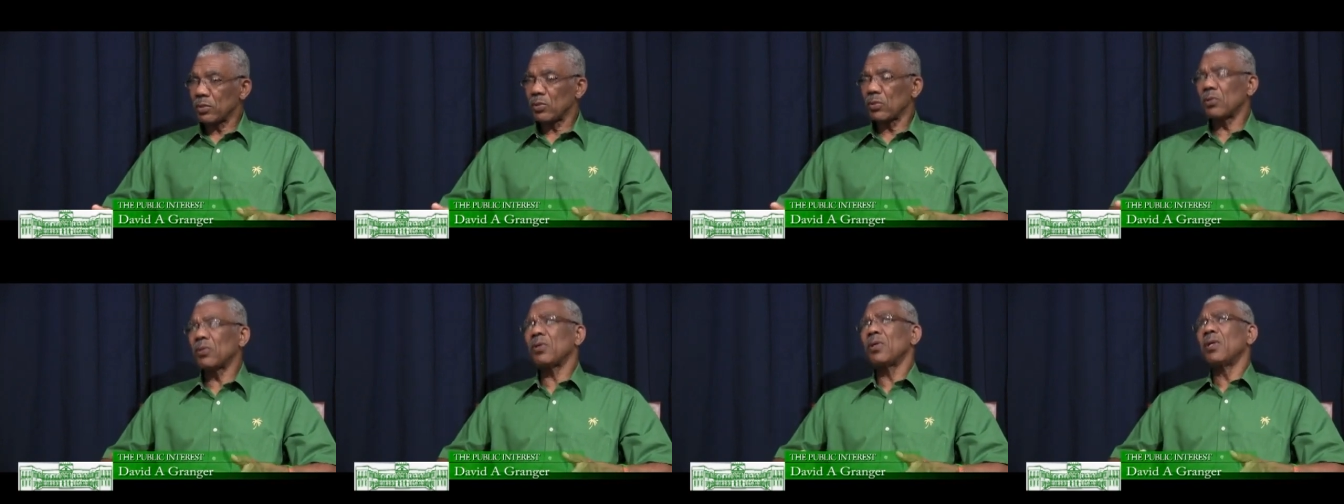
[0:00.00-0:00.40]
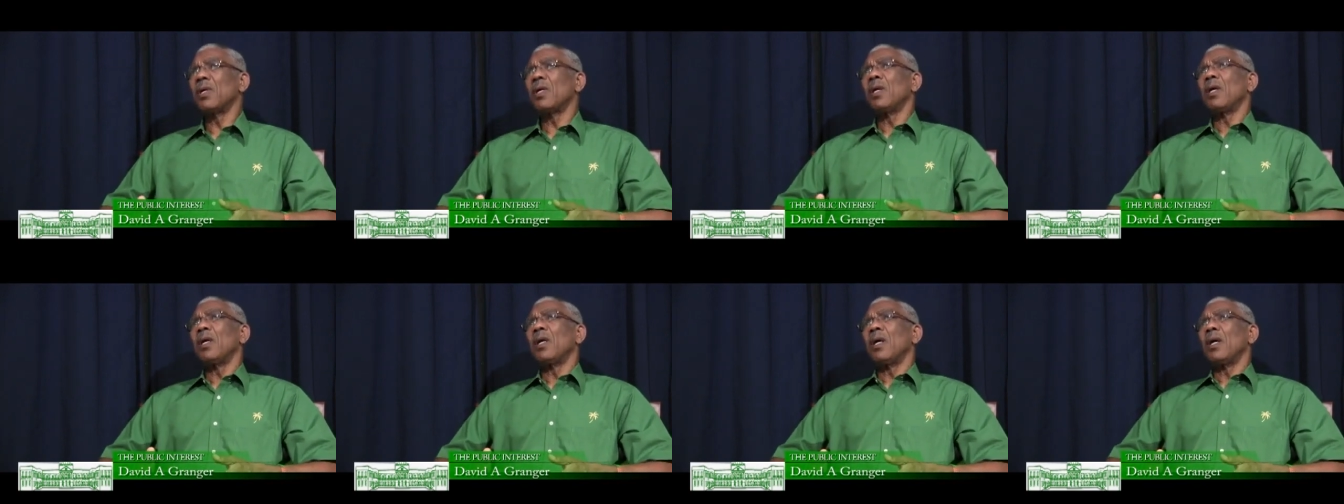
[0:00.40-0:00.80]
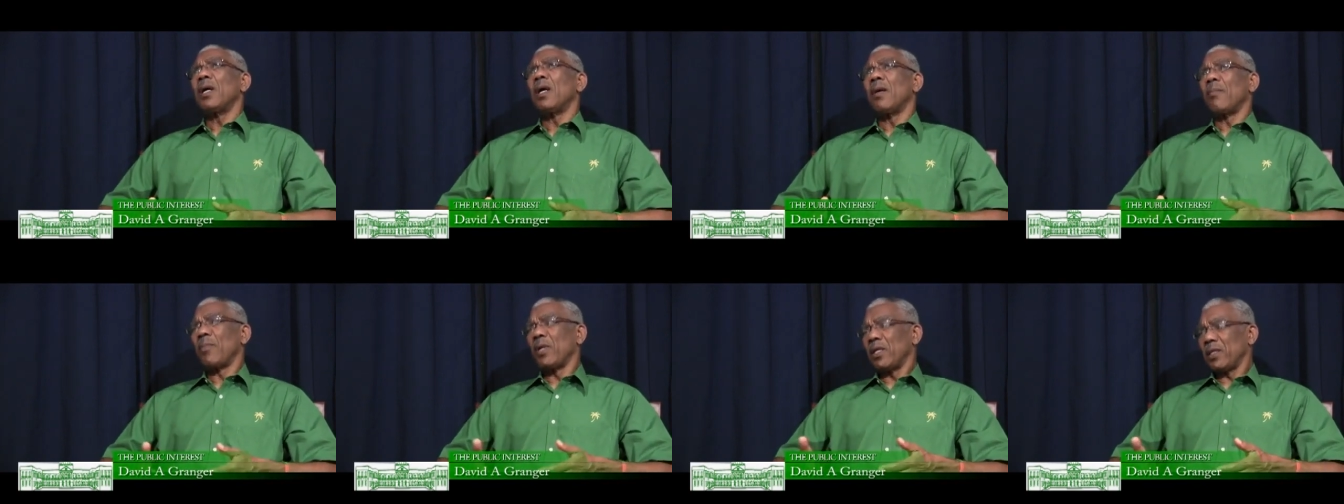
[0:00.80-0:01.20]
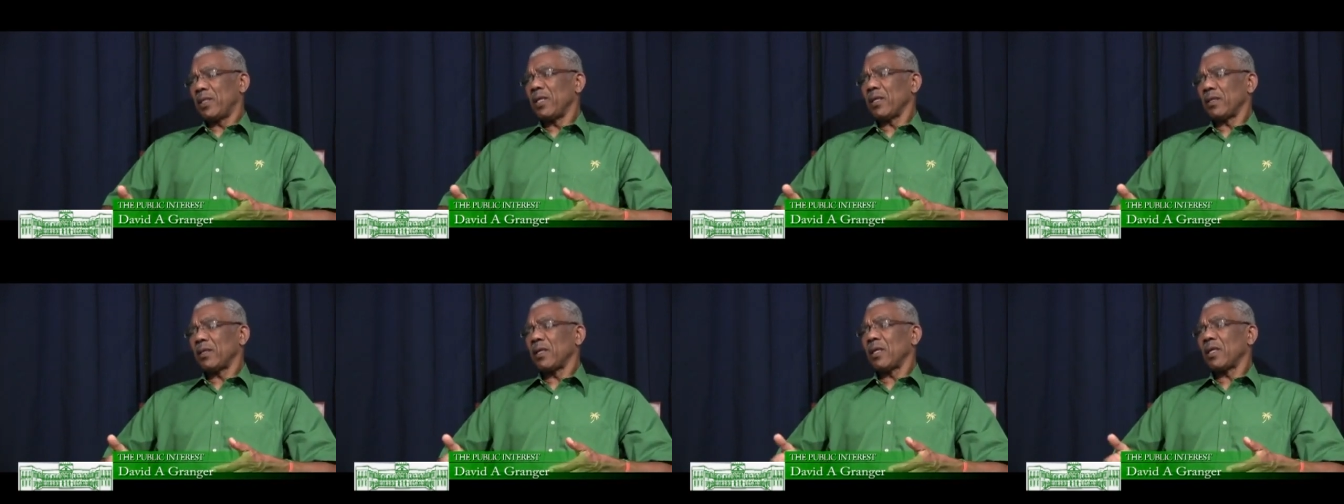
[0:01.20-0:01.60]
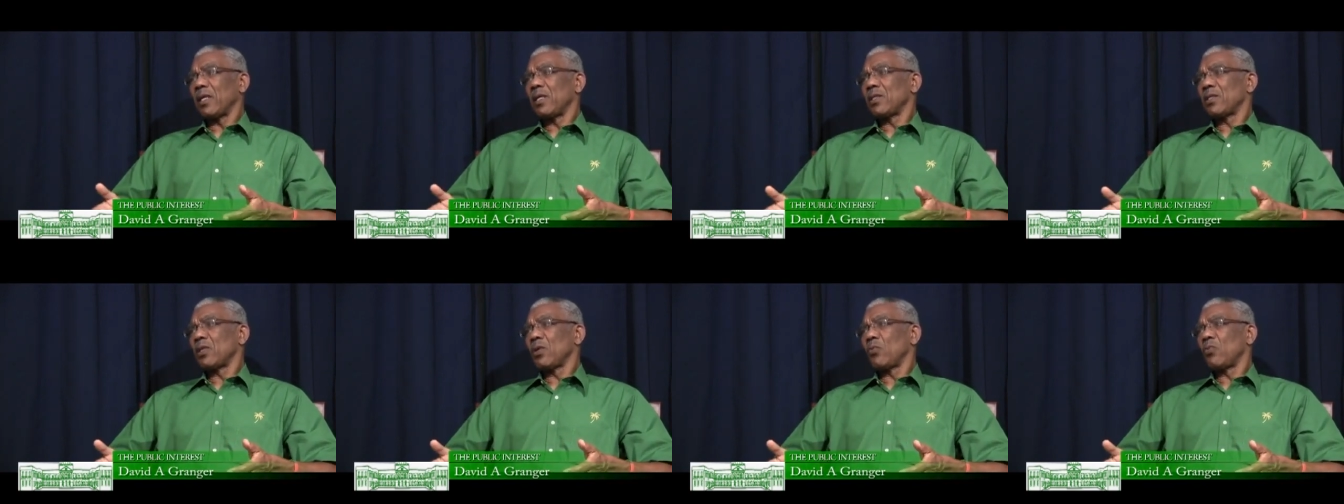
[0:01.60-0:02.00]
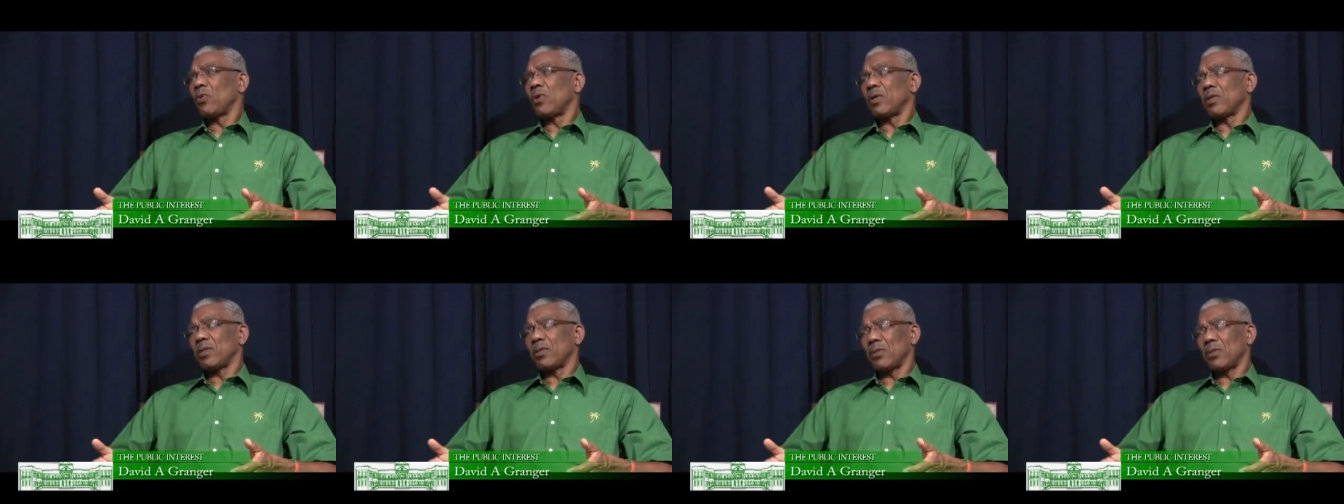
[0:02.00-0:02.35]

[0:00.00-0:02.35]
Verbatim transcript: So, uh, militating against the award.